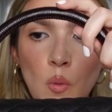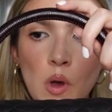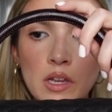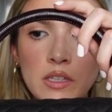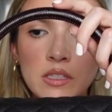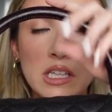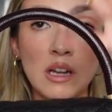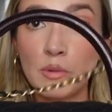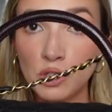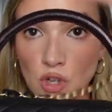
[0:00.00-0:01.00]
was a
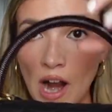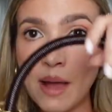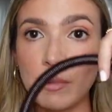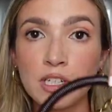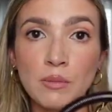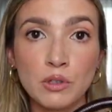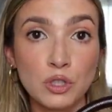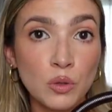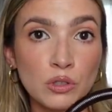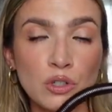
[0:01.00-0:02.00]
double strap, a double
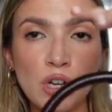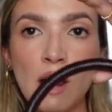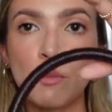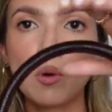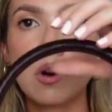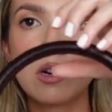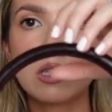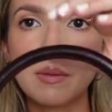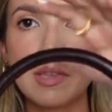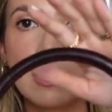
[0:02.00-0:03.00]
shoulder strap, or
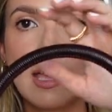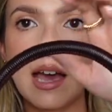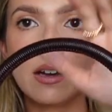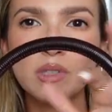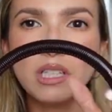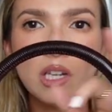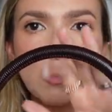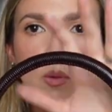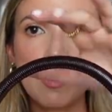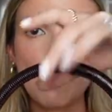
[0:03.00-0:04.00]
something that was a little
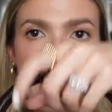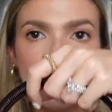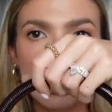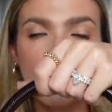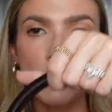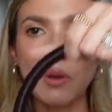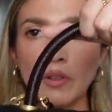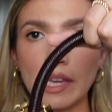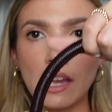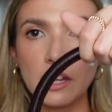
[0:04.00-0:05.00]
bit more malleable.
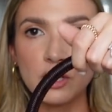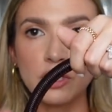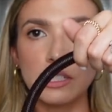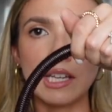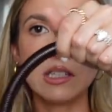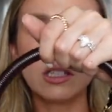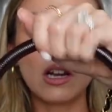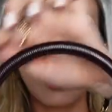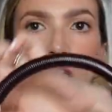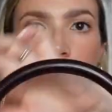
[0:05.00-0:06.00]
Like I just, it's a
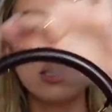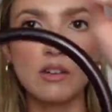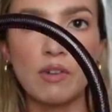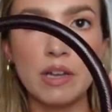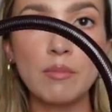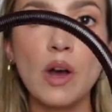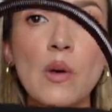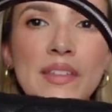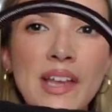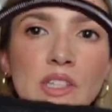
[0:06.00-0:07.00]
constant rainbow
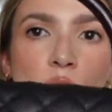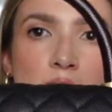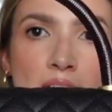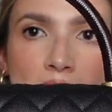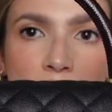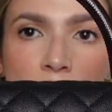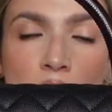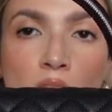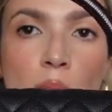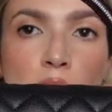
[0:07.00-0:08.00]
and that's okay
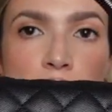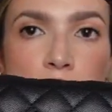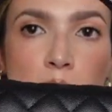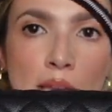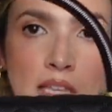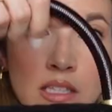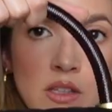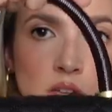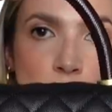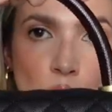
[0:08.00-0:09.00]
because it makes it
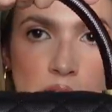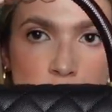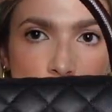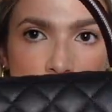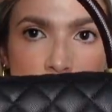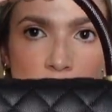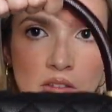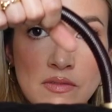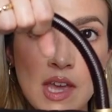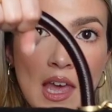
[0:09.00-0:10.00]
look more
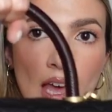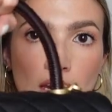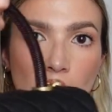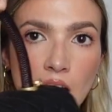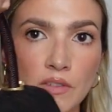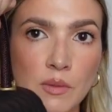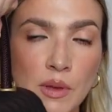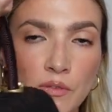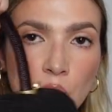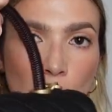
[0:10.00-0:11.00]
expensive and kind of a
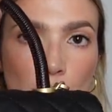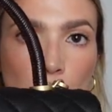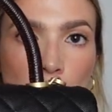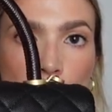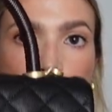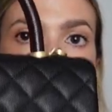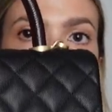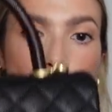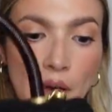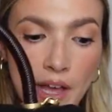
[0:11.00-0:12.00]
bit formal
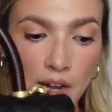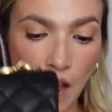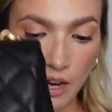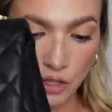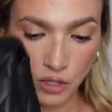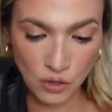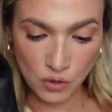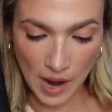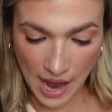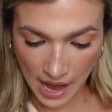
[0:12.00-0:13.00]
but I
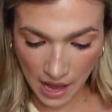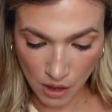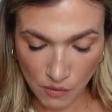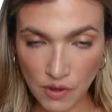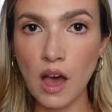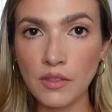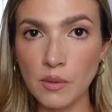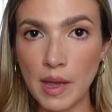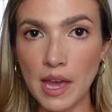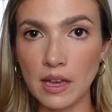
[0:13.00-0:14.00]
do have other
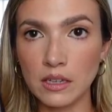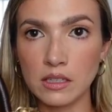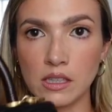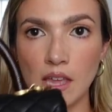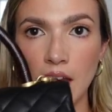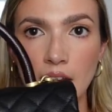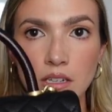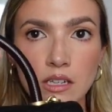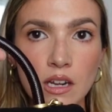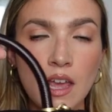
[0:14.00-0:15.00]
bags
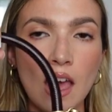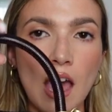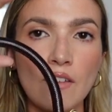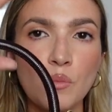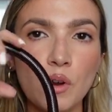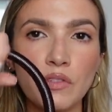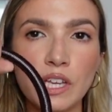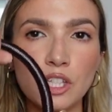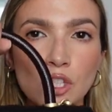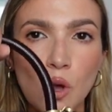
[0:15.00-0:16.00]
that have more of
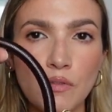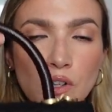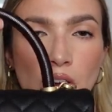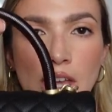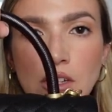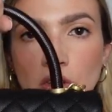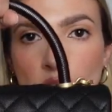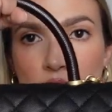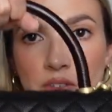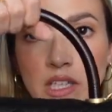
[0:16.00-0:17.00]
like a softer handle.
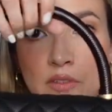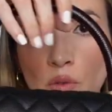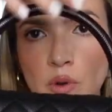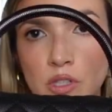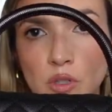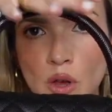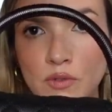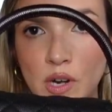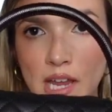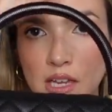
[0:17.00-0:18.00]
I feel like if it were a
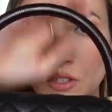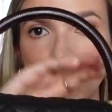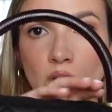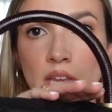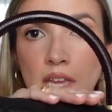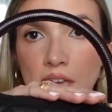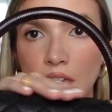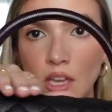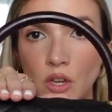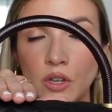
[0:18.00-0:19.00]
softer handle,
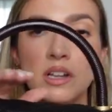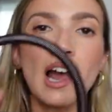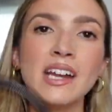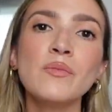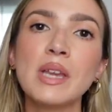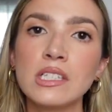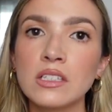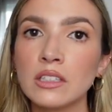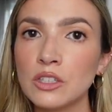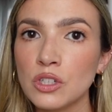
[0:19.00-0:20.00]
it could kind of
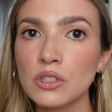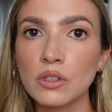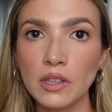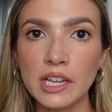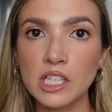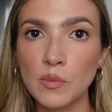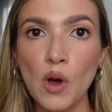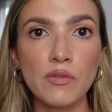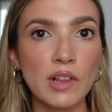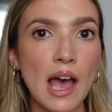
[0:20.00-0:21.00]
basically just look like a
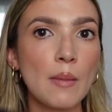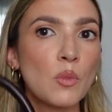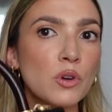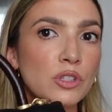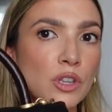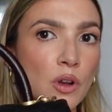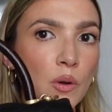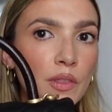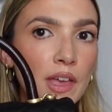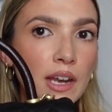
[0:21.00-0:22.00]
small flap more
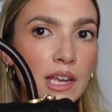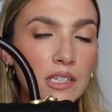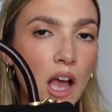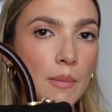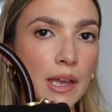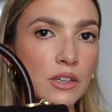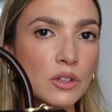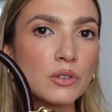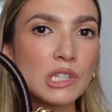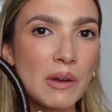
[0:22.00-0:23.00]
so than a top
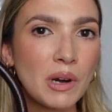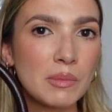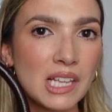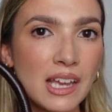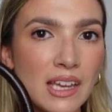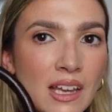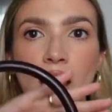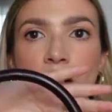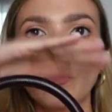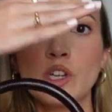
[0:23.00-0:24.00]
handle. Do you get what I'm saying?
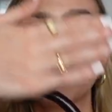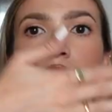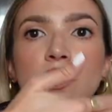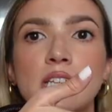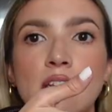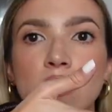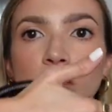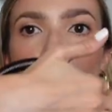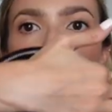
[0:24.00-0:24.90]
Kind of wish I could take this